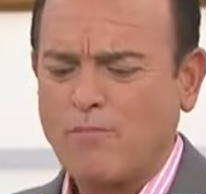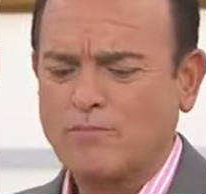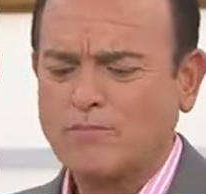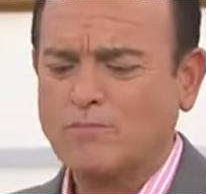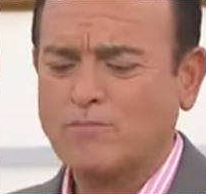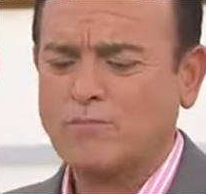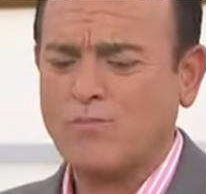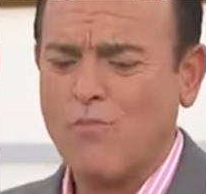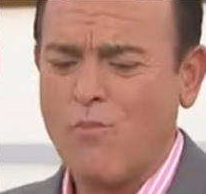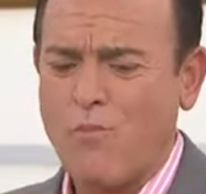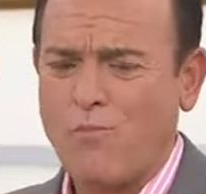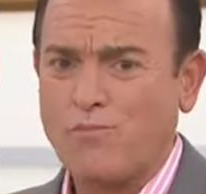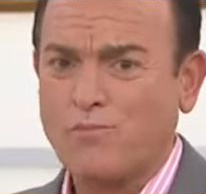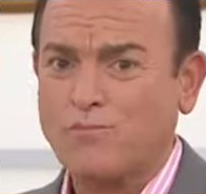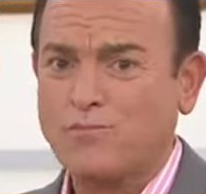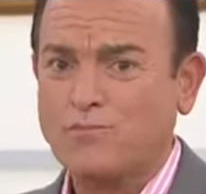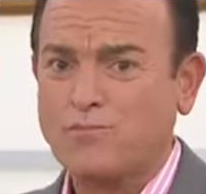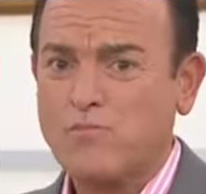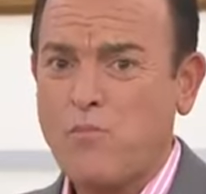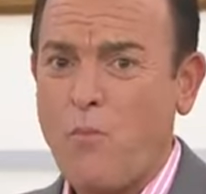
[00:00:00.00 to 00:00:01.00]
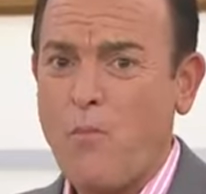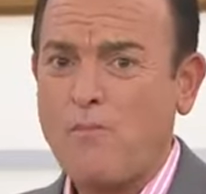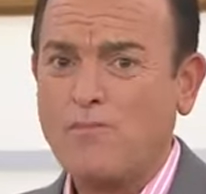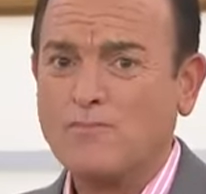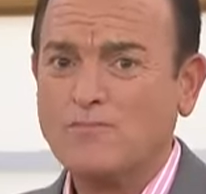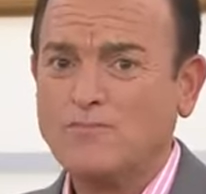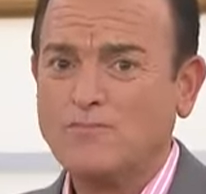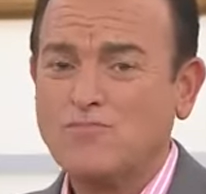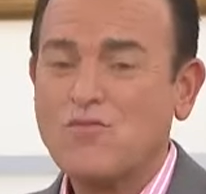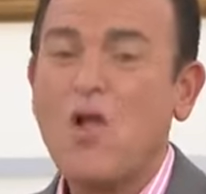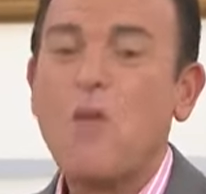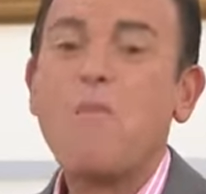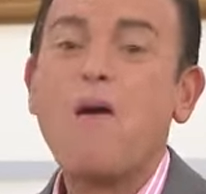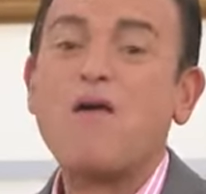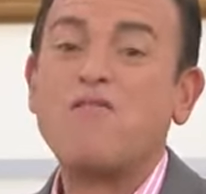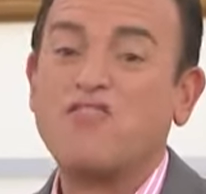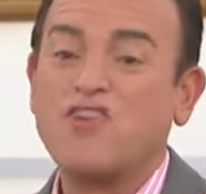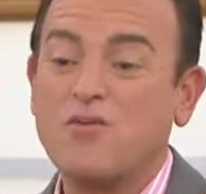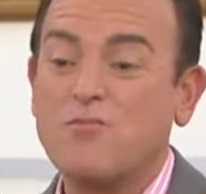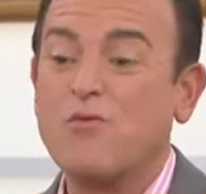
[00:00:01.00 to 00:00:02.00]
Mmm. I'm
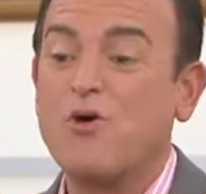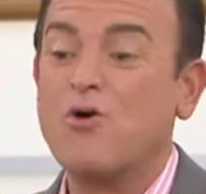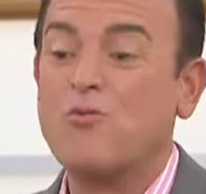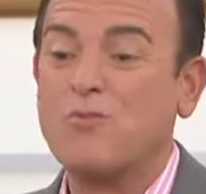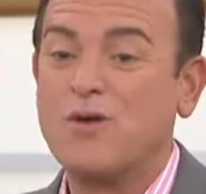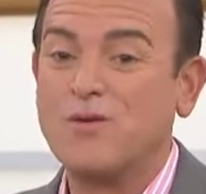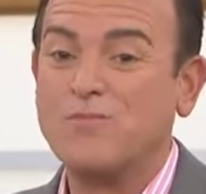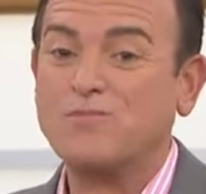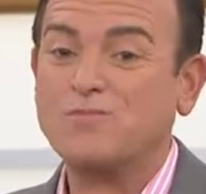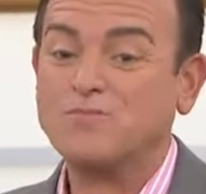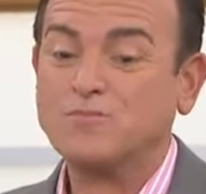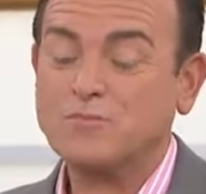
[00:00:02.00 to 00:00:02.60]
having a moment.